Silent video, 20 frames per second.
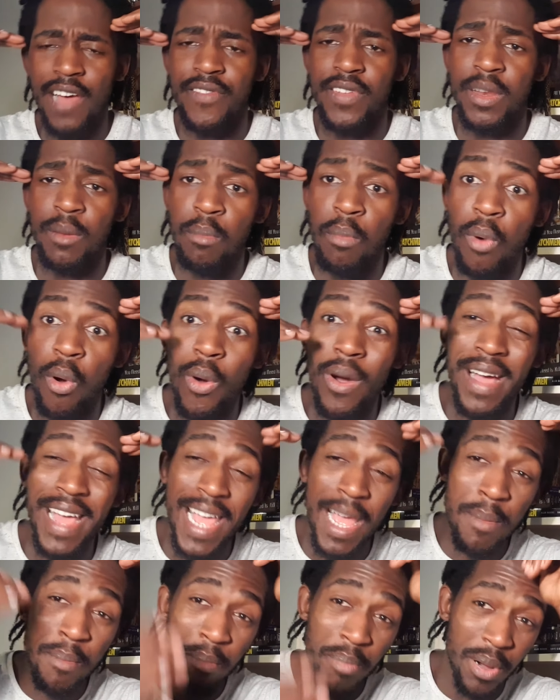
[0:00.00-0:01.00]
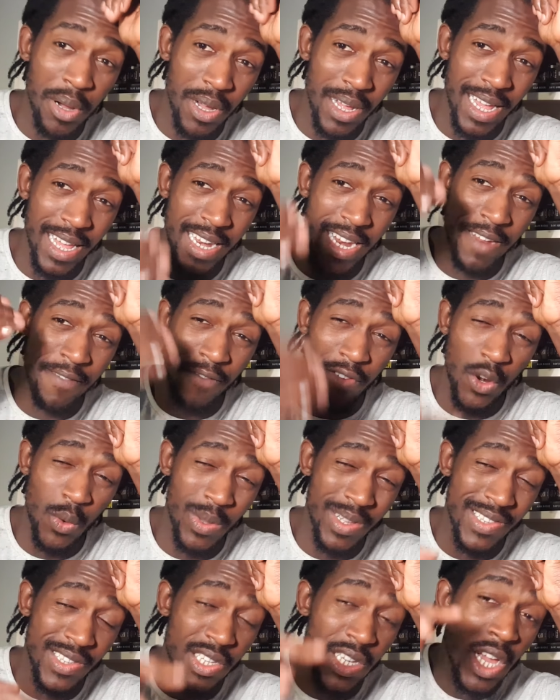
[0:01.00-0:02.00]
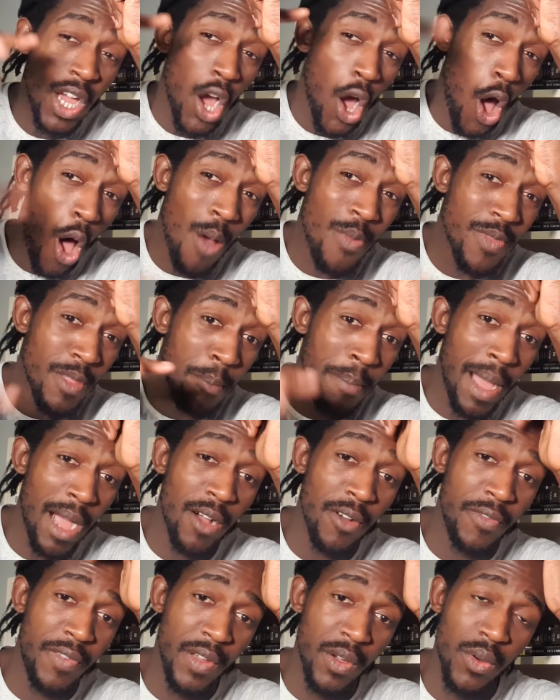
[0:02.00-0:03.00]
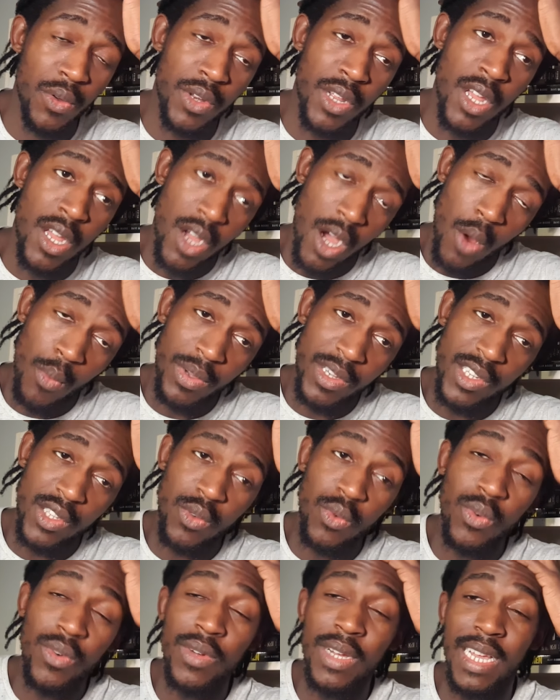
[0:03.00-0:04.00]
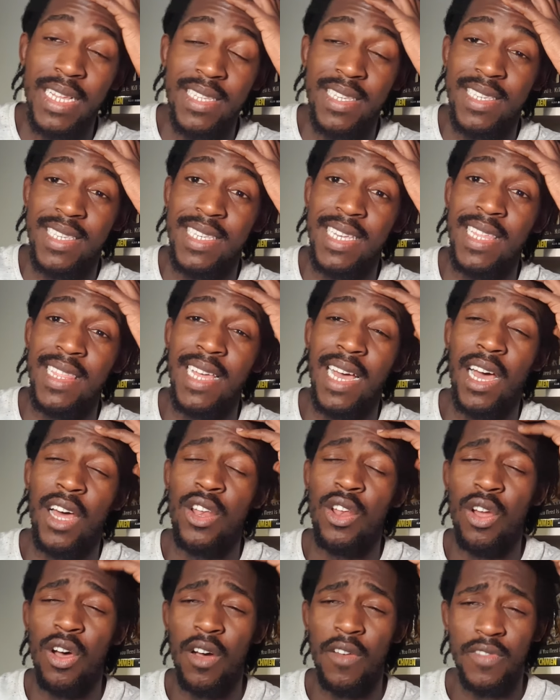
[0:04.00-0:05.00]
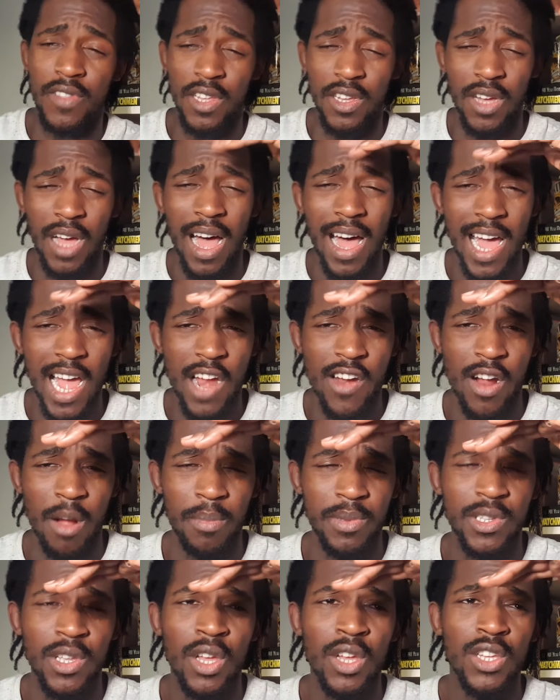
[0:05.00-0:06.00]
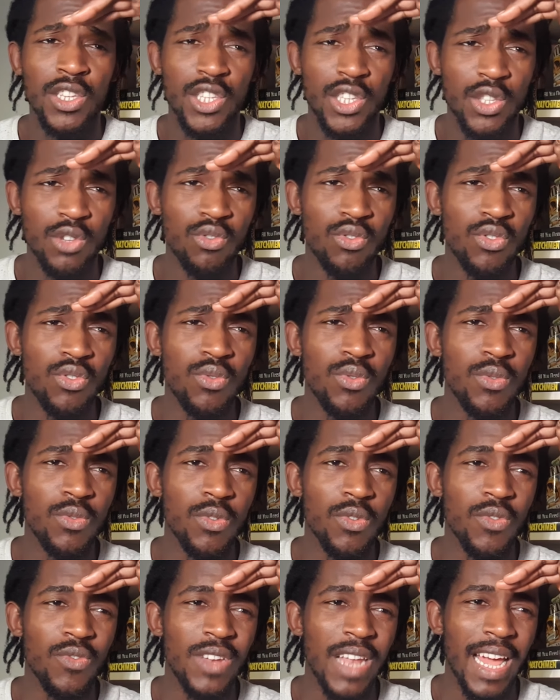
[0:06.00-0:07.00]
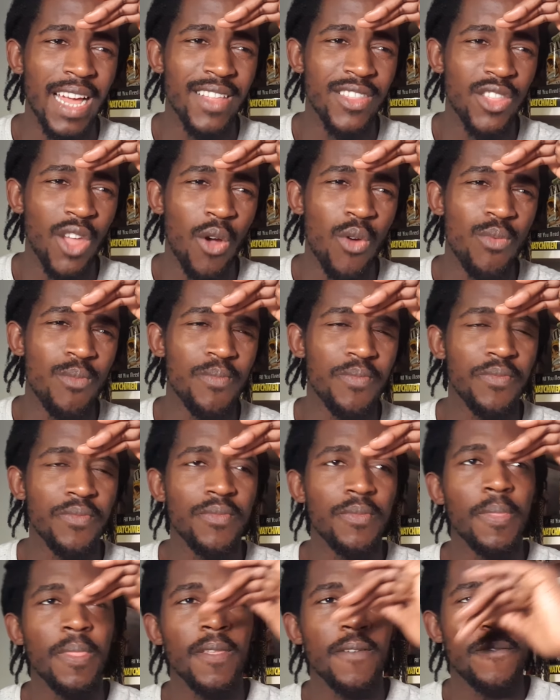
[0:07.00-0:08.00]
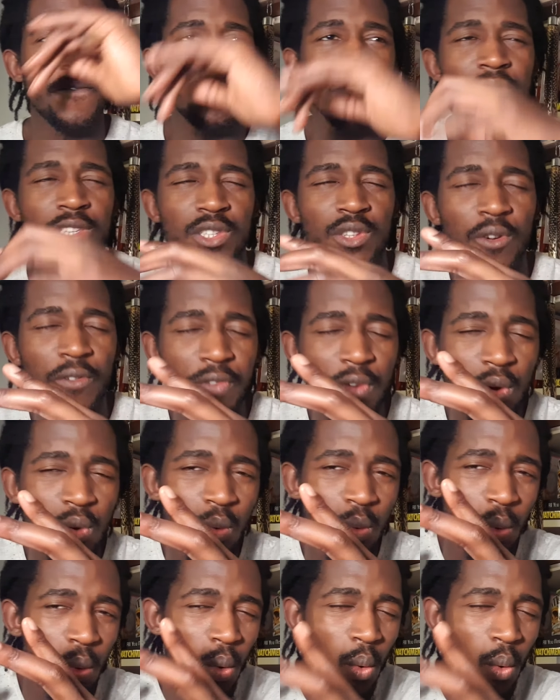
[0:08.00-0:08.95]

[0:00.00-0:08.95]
having more input and influence on the battlefield. We still get to see that a lot of the higher-ups still still feel